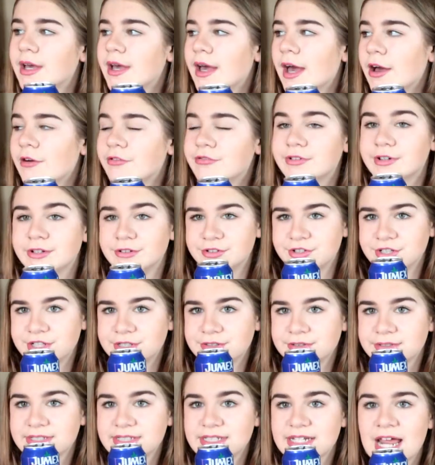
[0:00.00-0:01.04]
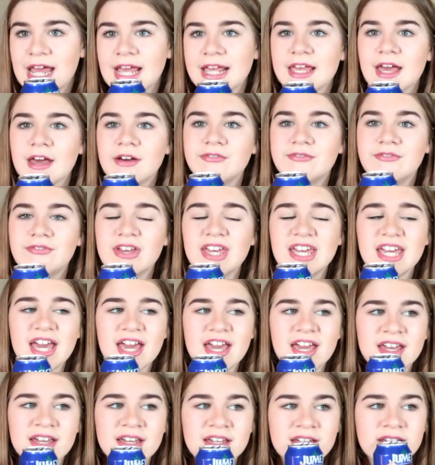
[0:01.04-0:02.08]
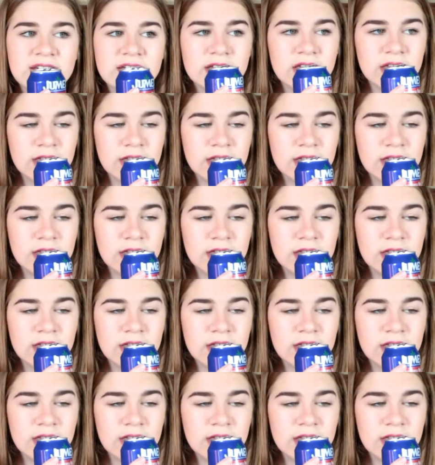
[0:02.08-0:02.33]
a fruit juice, like a V8.